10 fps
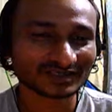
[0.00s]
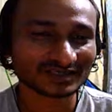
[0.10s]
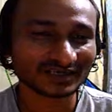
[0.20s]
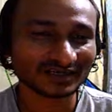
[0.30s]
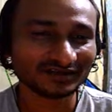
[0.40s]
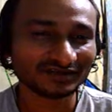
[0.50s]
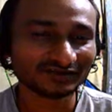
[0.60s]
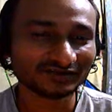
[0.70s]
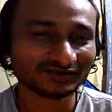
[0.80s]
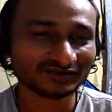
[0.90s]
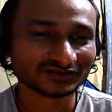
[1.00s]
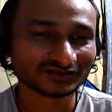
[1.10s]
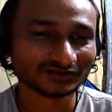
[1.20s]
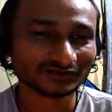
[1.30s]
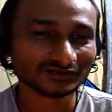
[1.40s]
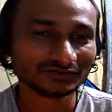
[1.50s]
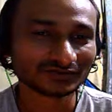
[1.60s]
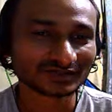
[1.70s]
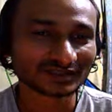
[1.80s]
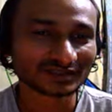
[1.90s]
Star, you do
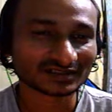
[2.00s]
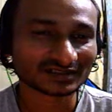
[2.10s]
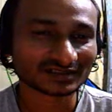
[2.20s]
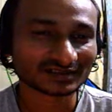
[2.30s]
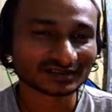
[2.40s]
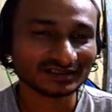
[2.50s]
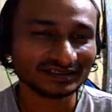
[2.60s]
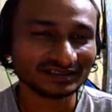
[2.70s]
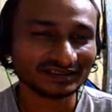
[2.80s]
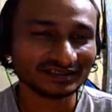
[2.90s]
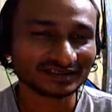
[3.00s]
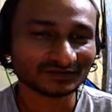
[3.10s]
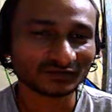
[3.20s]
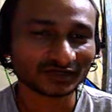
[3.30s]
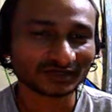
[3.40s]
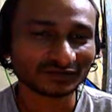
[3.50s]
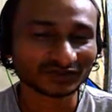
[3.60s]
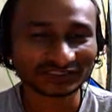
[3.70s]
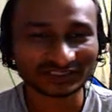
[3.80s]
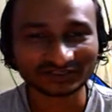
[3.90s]
see someone
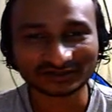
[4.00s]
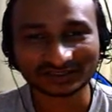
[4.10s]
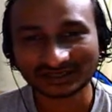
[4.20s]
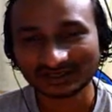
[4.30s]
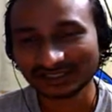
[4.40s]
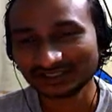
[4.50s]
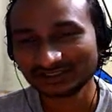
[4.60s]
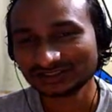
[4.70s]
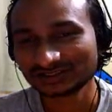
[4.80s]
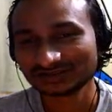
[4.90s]
approaching your garage.